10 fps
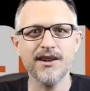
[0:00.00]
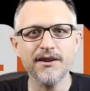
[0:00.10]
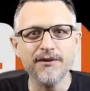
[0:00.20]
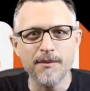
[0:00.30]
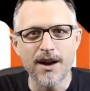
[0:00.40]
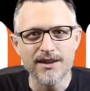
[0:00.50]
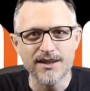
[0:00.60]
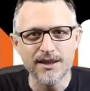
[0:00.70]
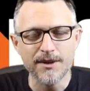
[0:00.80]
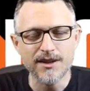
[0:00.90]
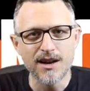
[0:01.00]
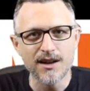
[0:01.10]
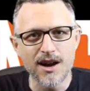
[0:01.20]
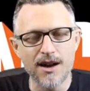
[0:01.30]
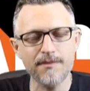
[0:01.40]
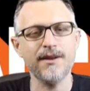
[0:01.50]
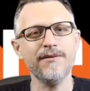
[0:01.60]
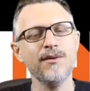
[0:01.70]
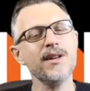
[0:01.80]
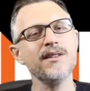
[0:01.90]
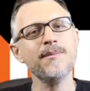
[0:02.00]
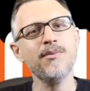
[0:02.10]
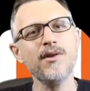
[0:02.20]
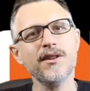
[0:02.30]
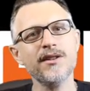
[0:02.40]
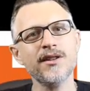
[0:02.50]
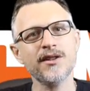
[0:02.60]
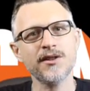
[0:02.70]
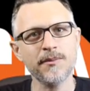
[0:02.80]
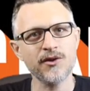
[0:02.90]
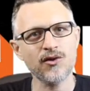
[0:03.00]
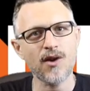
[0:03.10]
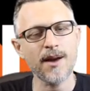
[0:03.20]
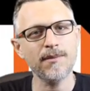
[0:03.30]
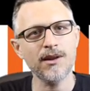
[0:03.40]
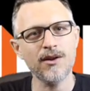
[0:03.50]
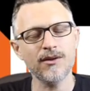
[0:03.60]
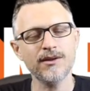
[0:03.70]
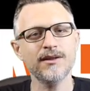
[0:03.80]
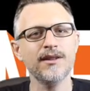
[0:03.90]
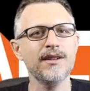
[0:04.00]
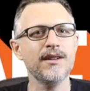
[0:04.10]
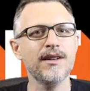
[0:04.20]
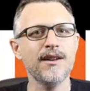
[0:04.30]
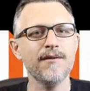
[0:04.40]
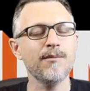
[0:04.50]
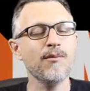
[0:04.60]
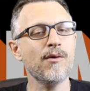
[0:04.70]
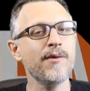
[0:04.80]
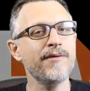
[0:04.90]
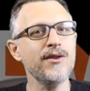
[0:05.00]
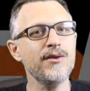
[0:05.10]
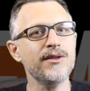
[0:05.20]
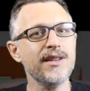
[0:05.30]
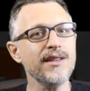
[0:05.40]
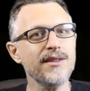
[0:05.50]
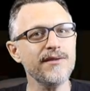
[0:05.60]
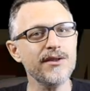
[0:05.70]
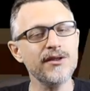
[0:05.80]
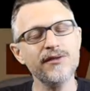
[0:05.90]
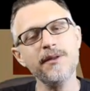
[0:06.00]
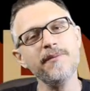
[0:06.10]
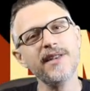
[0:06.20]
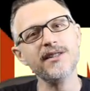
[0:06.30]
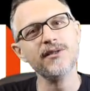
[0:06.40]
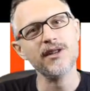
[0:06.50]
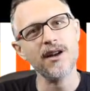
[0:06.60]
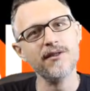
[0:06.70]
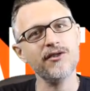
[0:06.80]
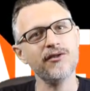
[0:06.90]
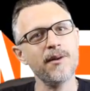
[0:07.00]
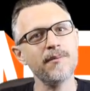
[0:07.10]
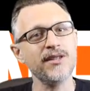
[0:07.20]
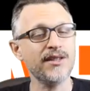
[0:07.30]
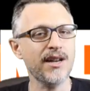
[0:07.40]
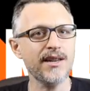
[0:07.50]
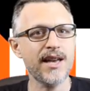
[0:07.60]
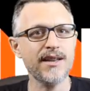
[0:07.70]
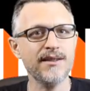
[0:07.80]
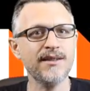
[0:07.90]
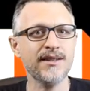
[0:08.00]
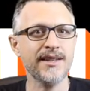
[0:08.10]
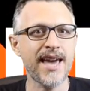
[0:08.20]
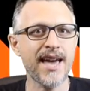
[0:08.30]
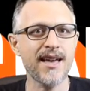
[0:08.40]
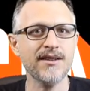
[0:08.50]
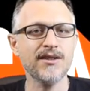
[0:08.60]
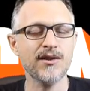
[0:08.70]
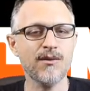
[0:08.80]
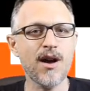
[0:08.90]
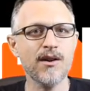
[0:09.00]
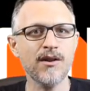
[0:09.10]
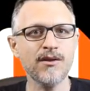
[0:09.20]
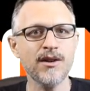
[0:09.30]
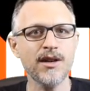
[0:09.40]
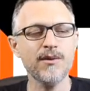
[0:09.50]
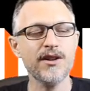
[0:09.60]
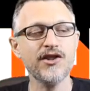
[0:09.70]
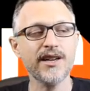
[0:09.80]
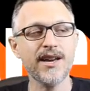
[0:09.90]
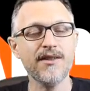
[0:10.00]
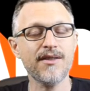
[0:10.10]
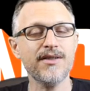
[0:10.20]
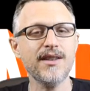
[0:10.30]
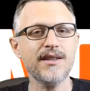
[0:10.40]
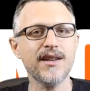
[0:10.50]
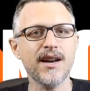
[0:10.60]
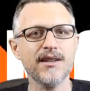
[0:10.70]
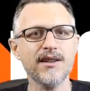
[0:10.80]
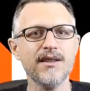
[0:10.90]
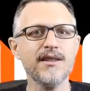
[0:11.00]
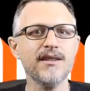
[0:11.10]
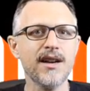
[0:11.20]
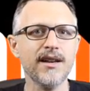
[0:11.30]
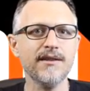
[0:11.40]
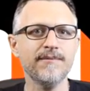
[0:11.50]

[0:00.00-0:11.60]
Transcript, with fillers: Eric from IONCINEMA.com. If you want to support us, subscribe below. For more reviews, interviews, film festival coverage from Sundance, Cannes, Toronto, you want to check out these guys on this side.